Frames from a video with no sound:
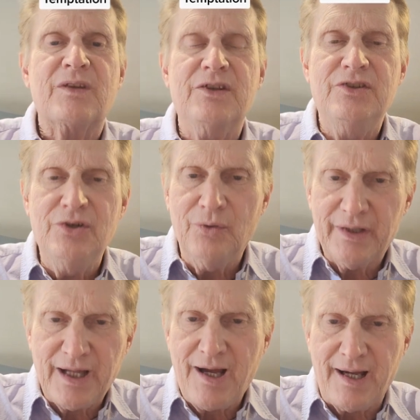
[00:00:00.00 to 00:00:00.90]
you
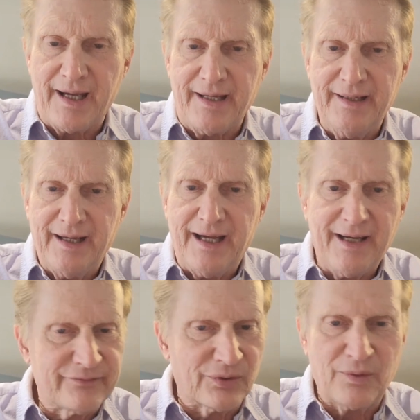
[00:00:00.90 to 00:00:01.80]
and I
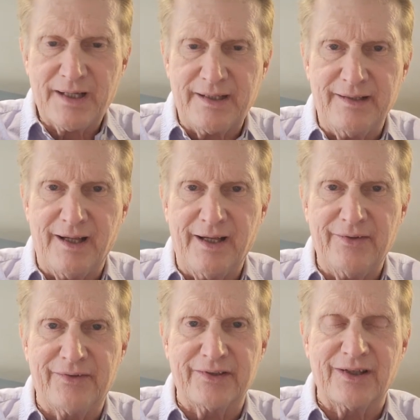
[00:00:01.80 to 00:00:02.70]
have to
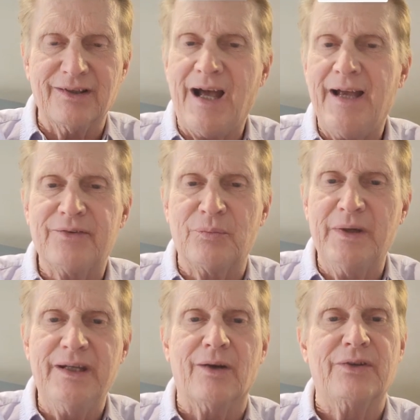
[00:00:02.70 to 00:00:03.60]
recognize that the lives
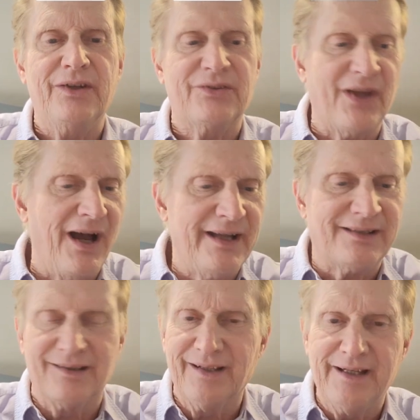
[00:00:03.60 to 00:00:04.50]
we are designed
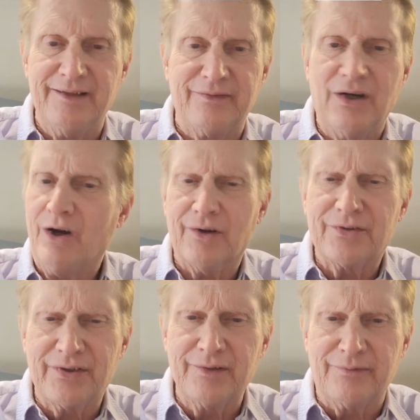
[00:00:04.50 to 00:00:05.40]
to live are
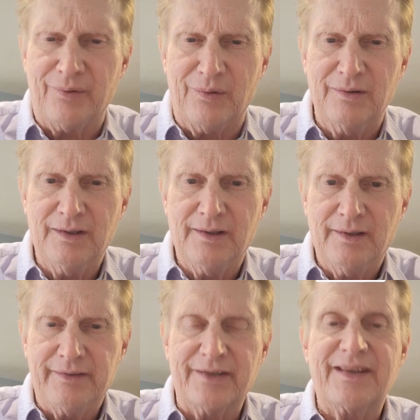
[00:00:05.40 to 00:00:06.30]
sinful,
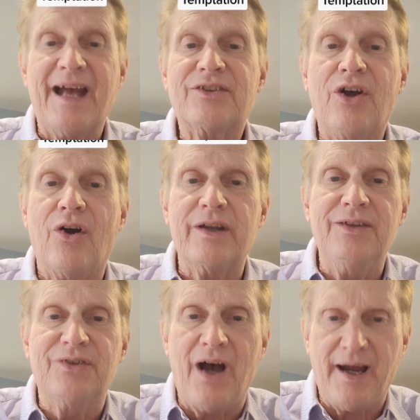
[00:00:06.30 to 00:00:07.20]
that's our
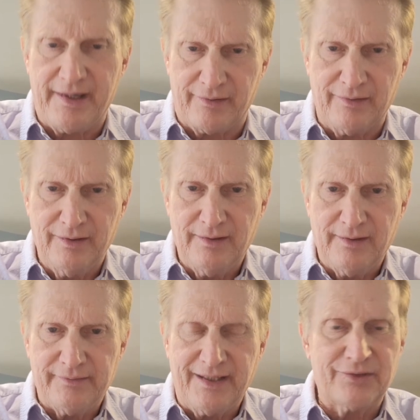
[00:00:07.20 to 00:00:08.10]
desire.
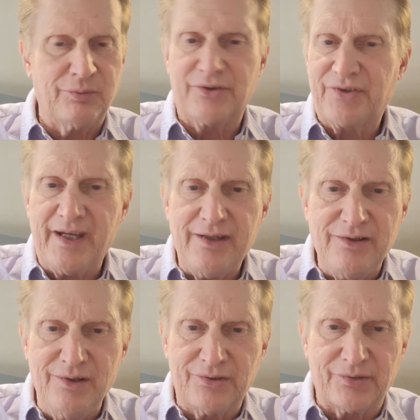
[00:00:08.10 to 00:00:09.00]
That's what Satan
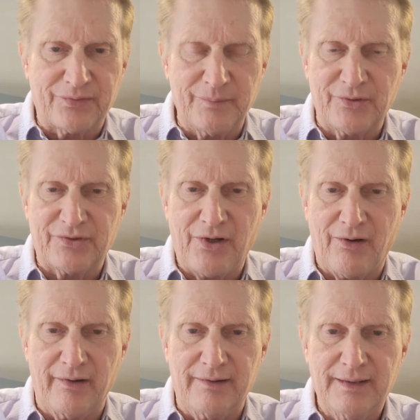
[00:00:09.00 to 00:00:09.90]
uses from the
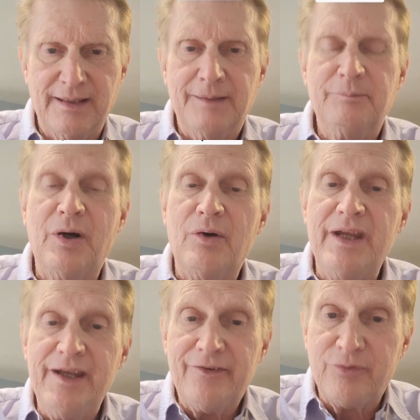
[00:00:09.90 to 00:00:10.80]
start. But
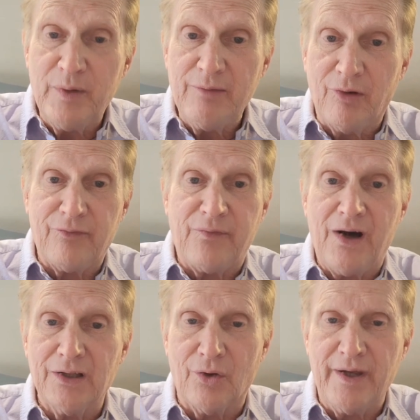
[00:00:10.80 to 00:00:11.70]
if we will
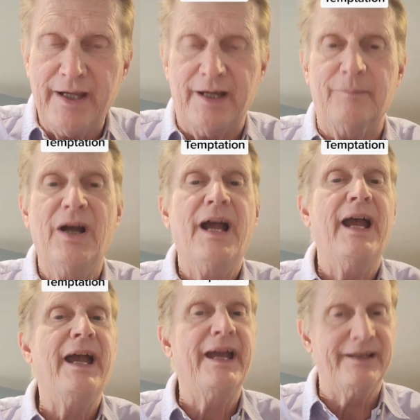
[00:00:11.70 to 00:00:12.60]
follow him
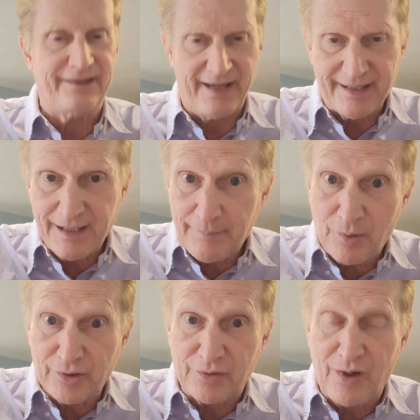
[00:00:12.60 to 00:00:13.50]
and take up
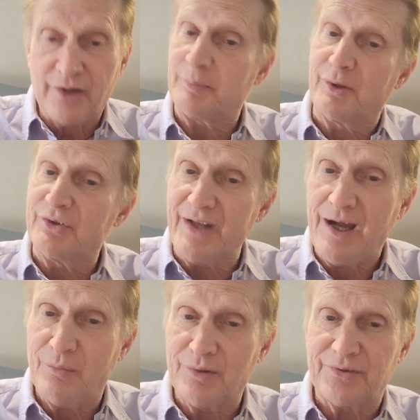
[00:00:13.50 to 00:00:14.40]
our cross, because
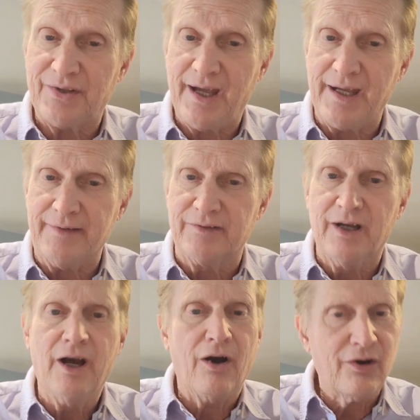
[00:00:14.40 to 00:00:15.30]
now we're saved,
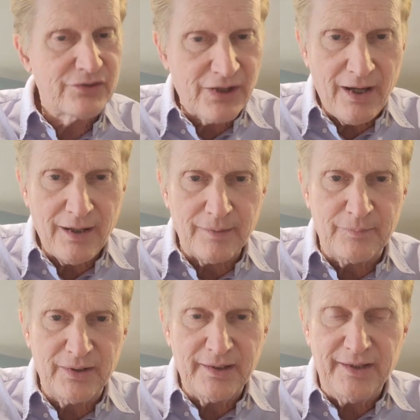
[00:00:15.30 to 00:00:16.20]
our
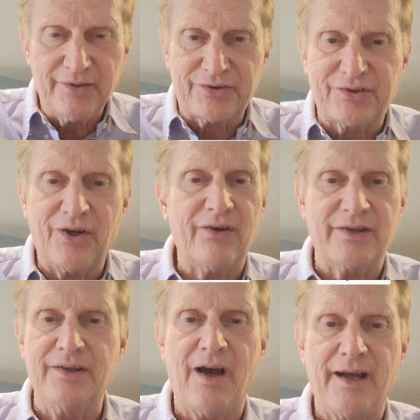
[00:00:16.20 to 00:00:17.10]
job is to start
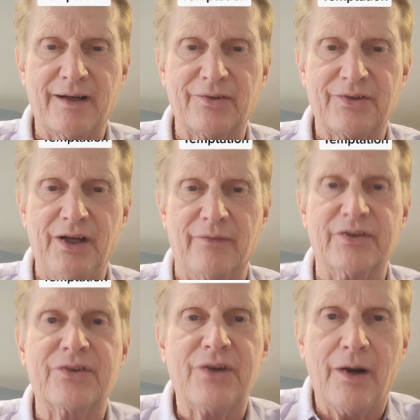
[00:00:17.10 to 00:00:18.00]
denying ourselves,
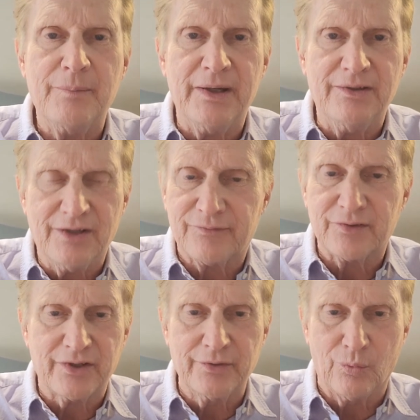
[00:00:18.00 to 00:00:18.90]
to start being
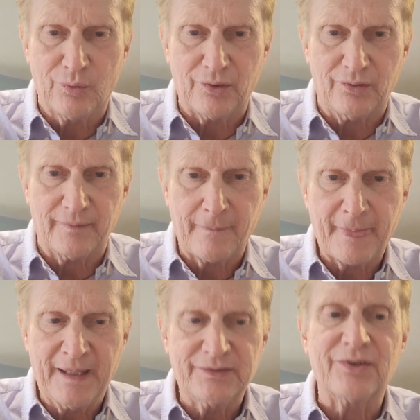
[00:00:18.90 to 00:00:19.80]
different than the world,
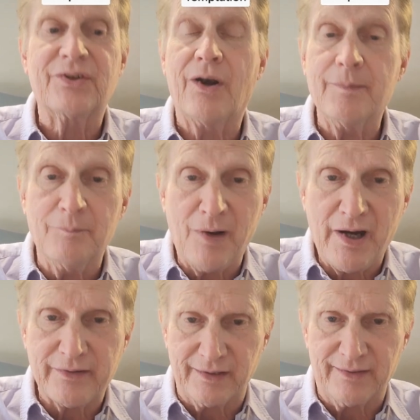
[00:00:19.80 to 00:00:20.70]
to start
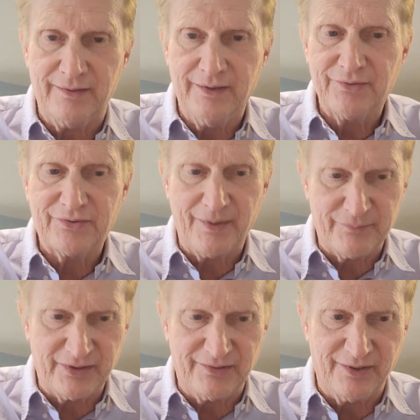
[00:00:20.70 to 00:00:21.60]
modeling
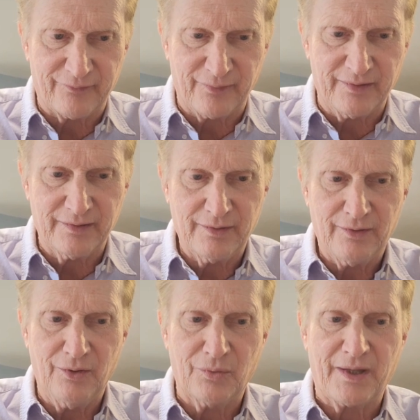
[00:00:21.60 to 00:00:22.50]
something different,
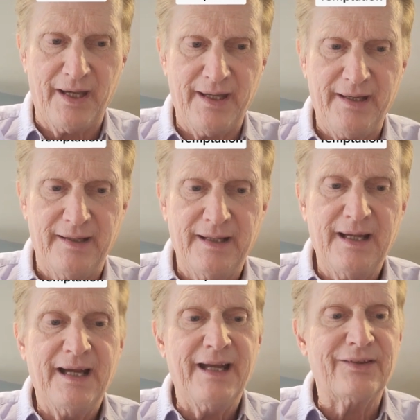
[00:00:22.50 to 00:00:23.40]
okay?
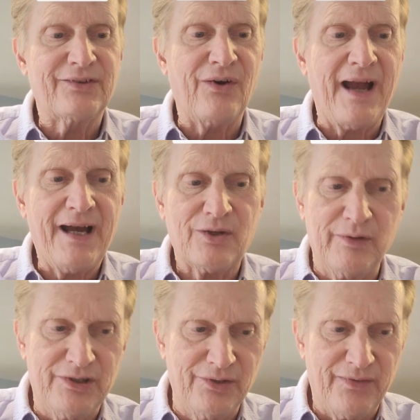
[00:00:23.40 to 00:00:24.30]
And so how do
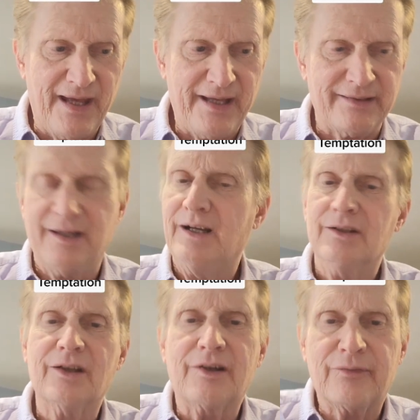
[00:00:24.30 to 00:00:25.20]
we do that?
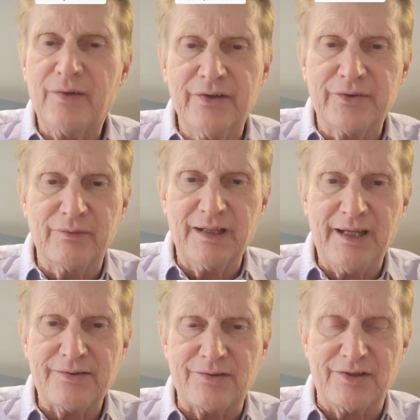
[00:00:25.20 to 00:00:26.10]
Look at friends and
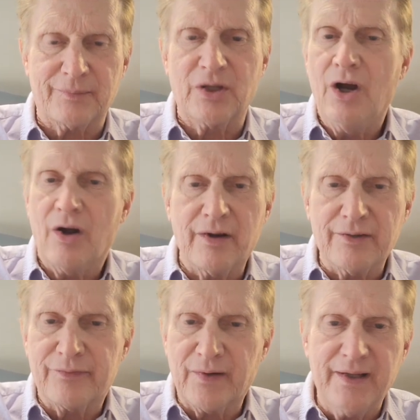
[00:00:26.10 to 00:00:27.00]
relationships. Are
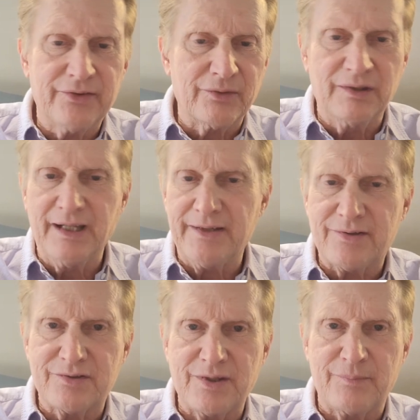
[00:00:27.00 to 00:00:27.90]
the friends and
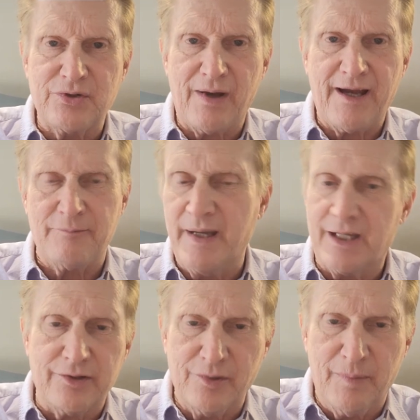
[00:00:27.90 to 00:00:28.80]
relationships you have
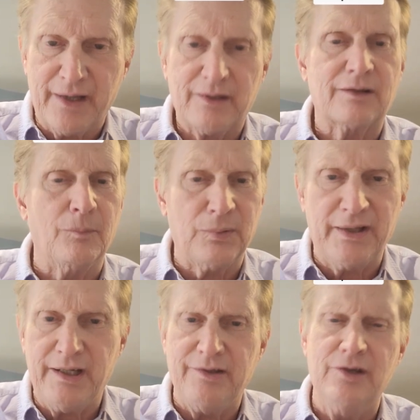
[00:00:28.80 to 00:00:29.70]
making you better,
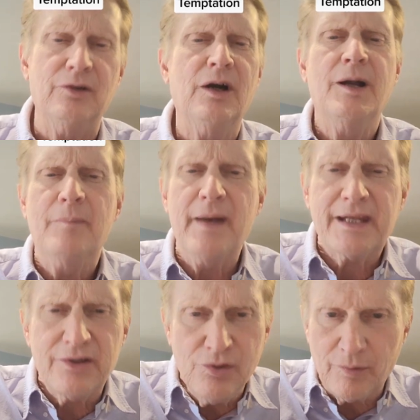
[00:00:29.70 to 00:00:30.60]
completing you,
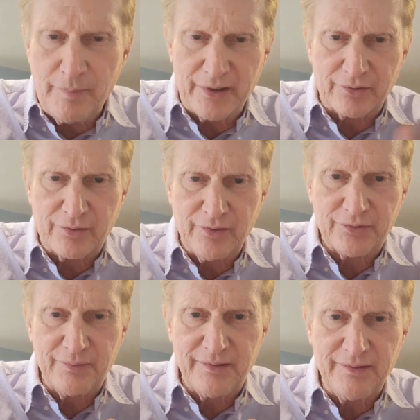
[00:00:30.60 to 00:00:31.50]
making you a better
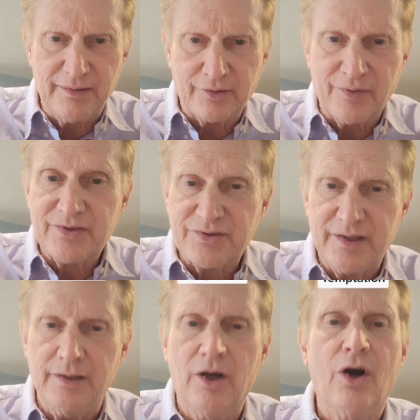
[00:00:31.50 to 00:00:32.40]

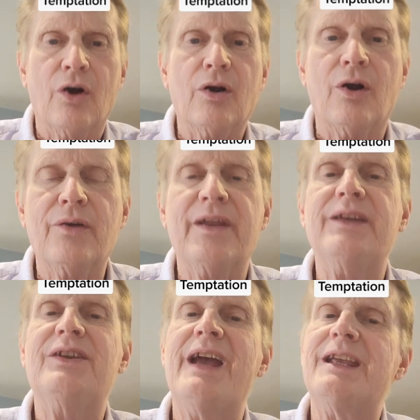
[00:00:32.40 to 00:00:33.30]
Christian, or are they
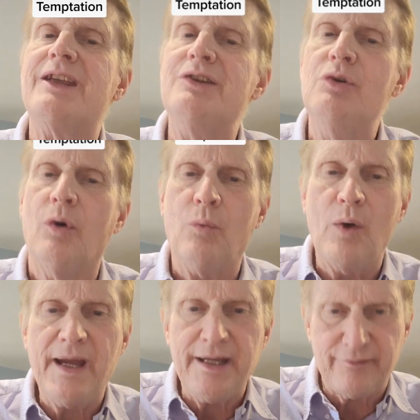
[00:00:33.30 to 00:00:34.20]
taking you
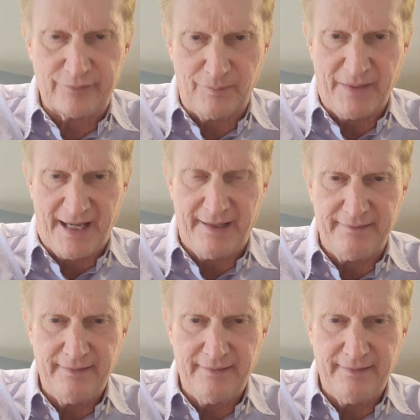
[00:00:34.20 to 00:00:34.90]
away from that?